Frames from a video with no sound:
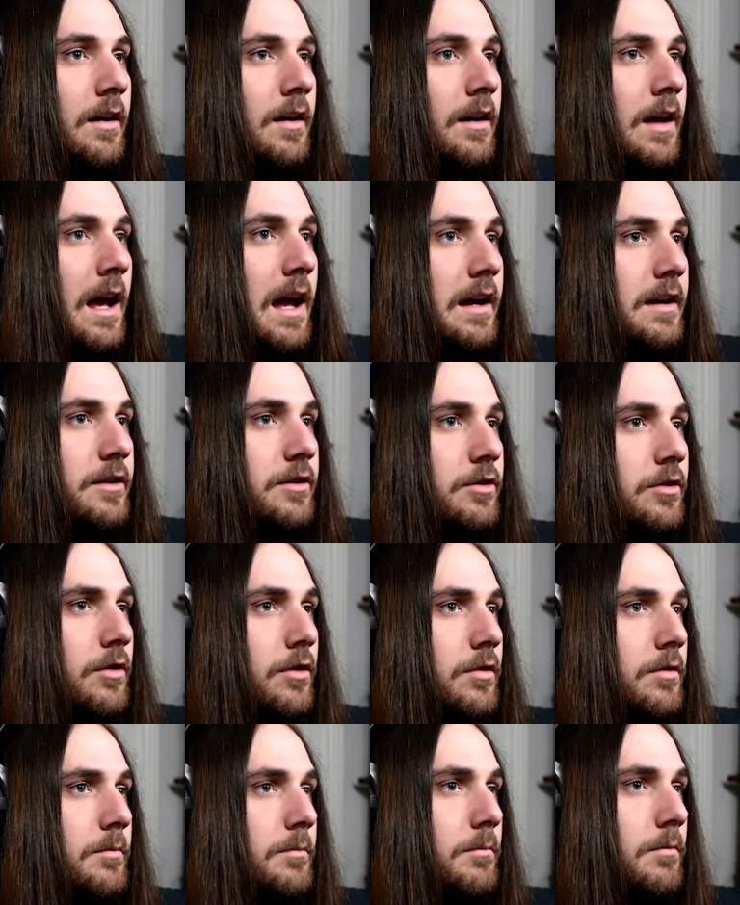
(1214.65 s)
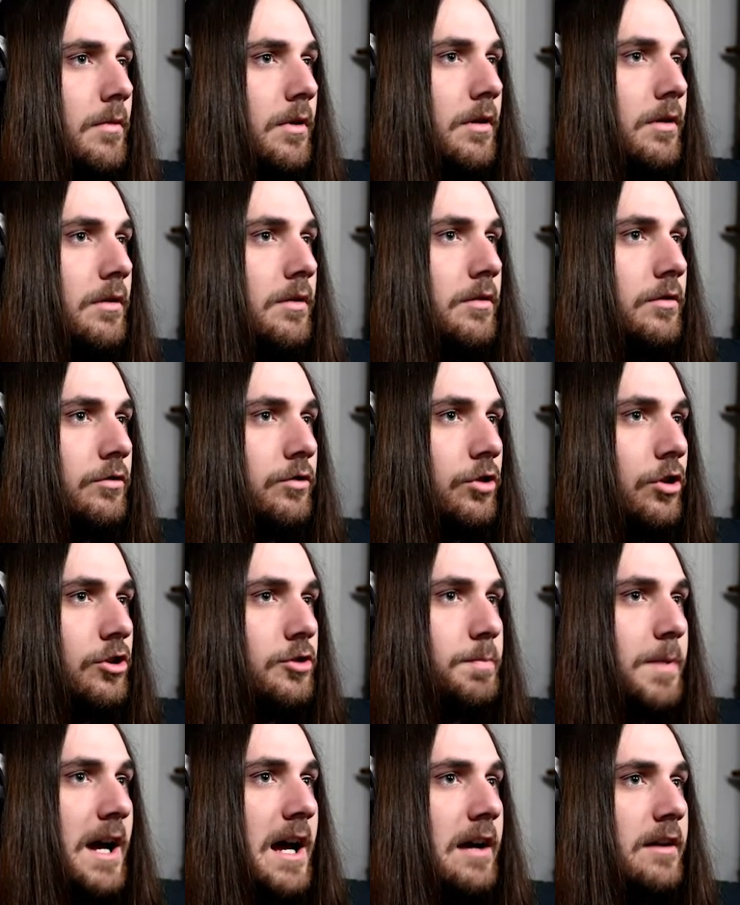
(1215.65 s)
Hey, you
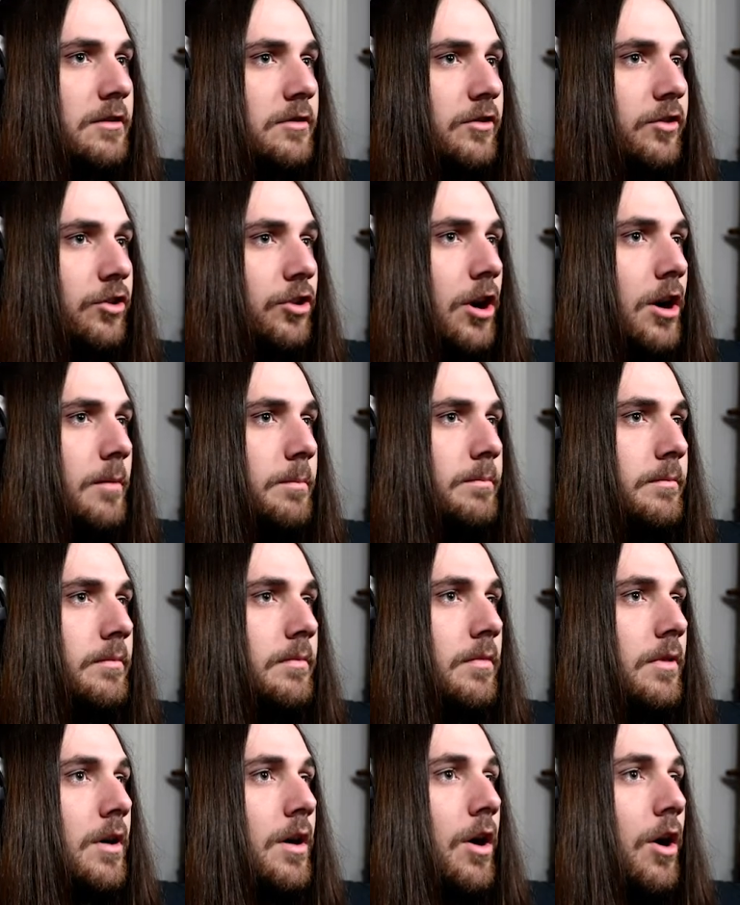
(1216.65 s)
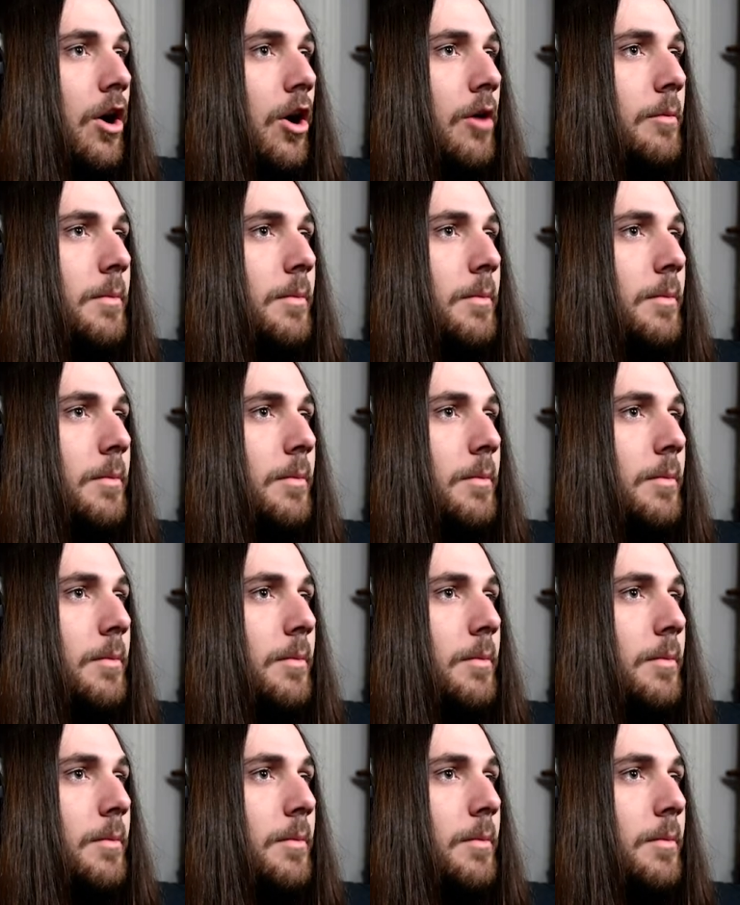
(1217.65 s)
douchebag, stop! Oh